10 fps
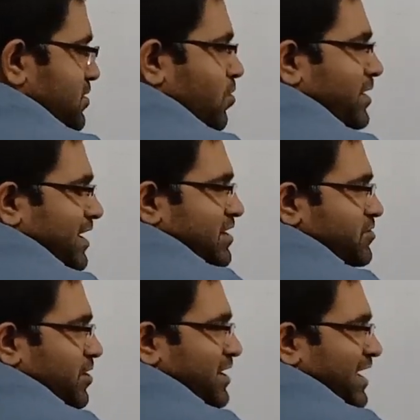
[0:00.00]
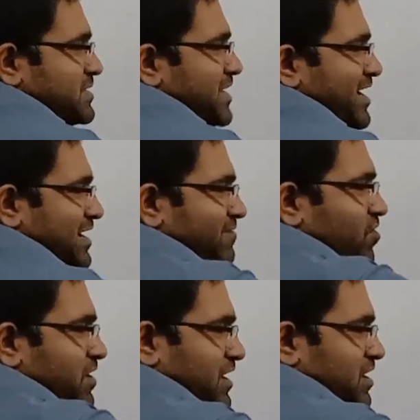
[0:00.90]
Okay, not exactly
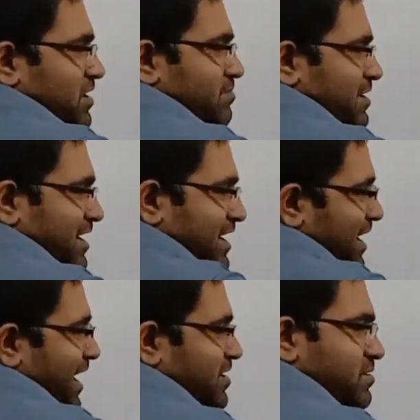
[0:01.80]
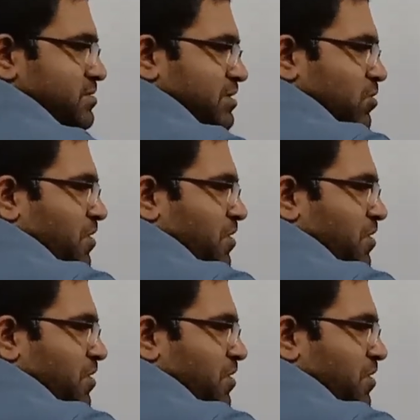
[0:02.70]
vertical but at an angle, but